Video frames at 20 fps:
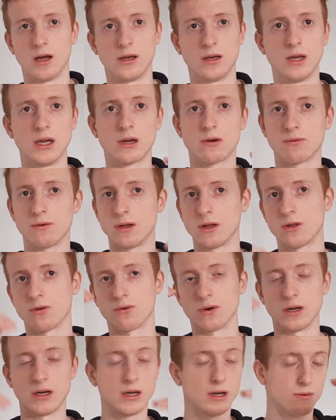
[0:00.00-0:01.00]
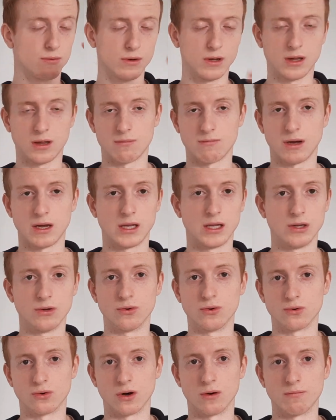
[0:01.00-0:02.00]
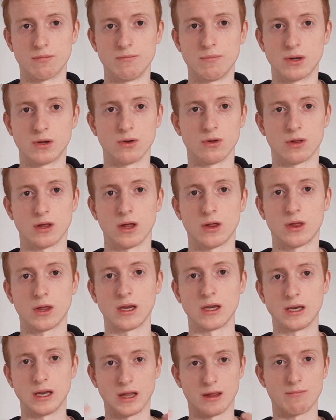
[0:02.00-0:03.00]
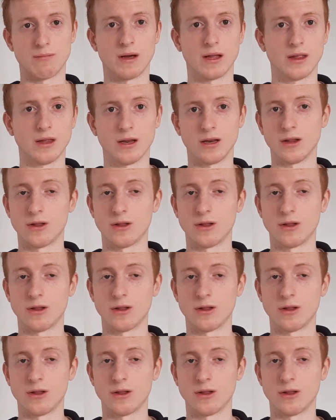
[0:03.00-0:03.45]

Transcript: decrease or increase my heel drop, because I think that's better.